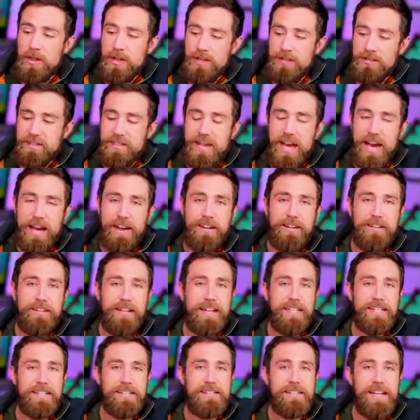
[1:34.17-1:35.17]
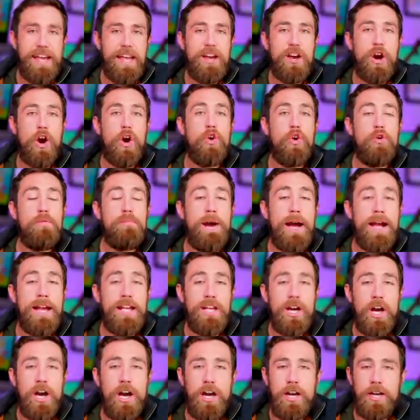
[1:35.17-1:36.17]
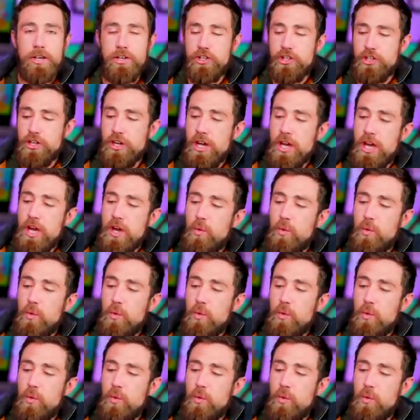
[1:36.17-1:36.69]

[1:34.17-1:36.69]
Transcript: this data like to say, "Oh my gosh,